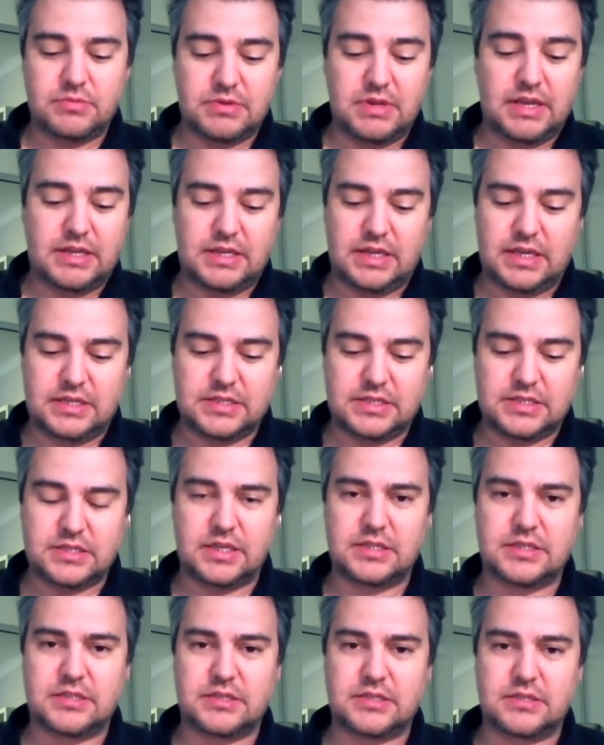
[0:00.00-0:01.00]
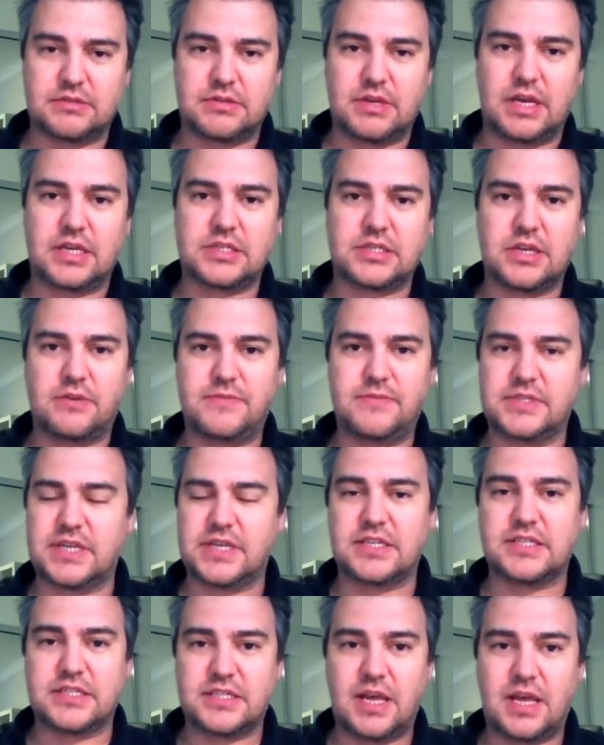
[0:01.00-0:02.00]
as Sophie
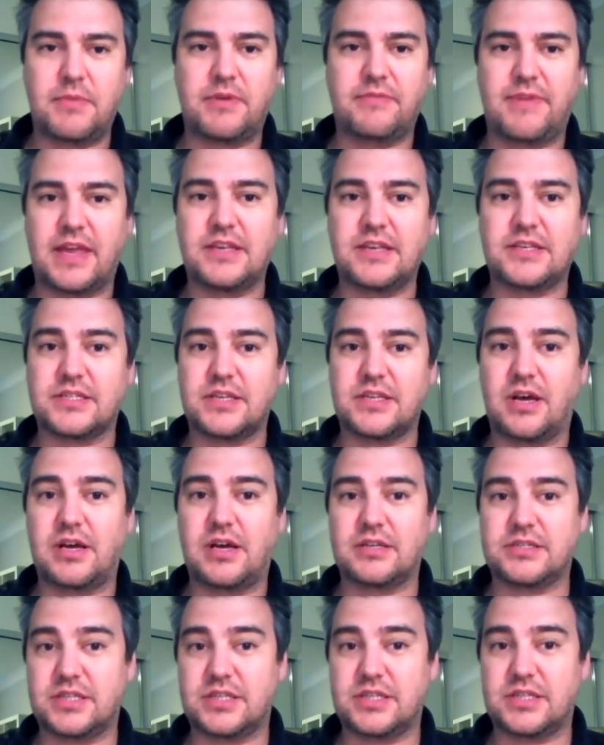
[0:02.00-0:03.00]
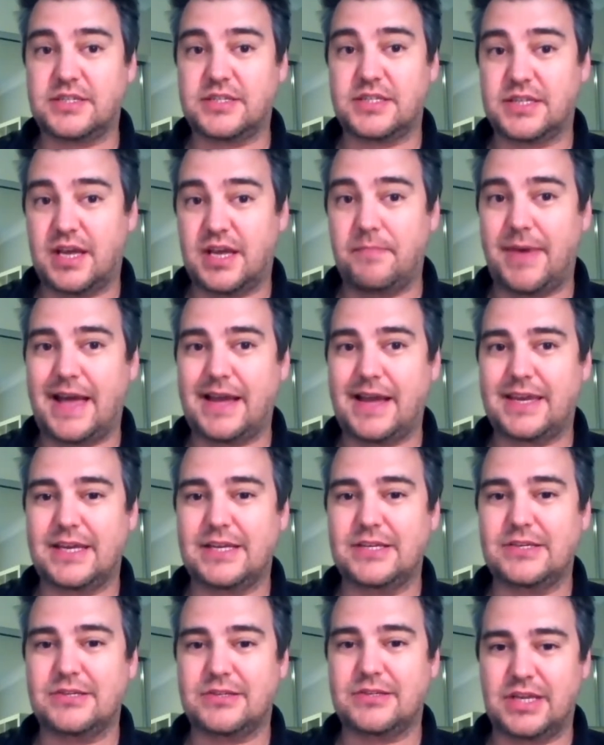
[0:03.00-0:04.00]
said, some events are starting to come back
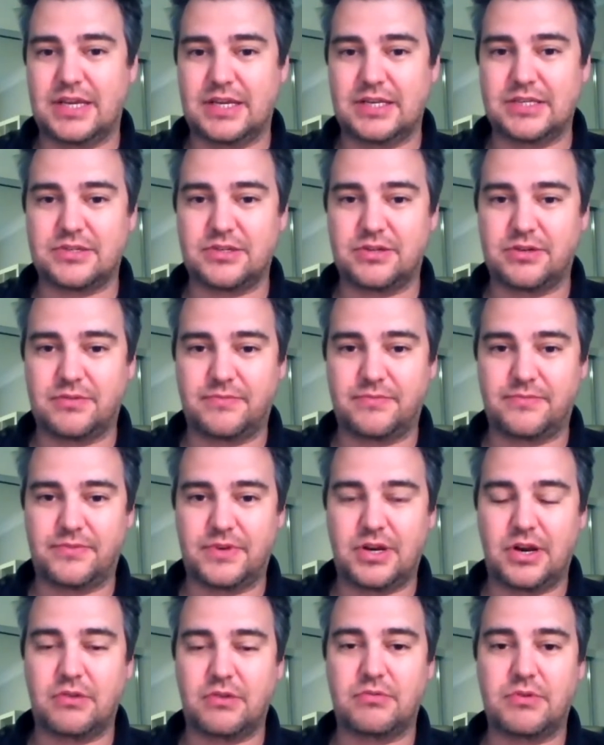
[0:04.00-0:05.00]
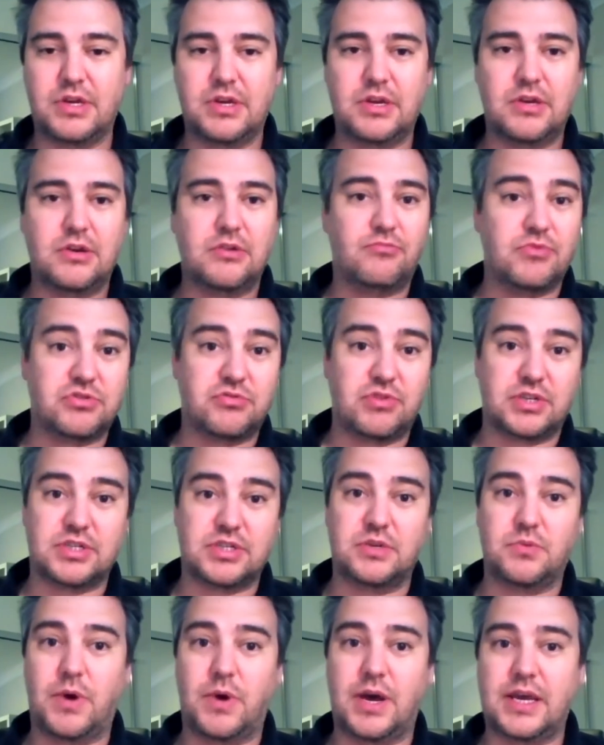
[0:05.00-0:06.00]
in sort of,
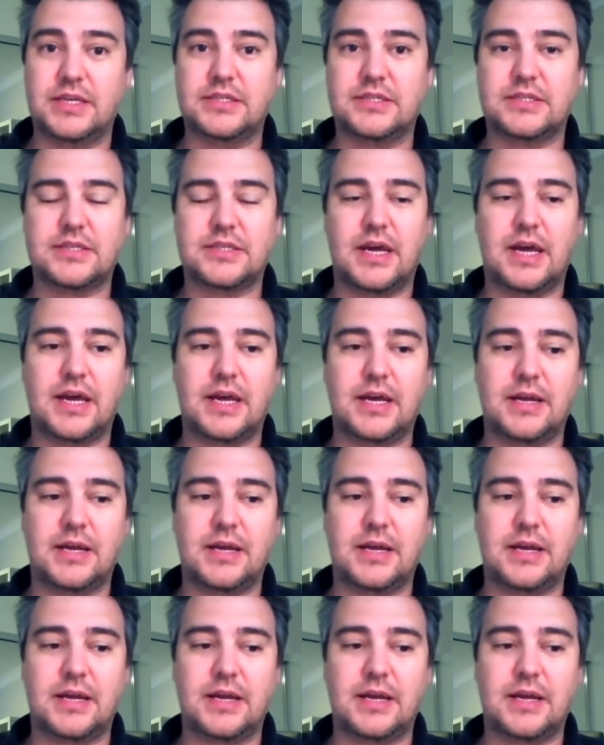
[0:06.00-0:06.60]
restricted ways.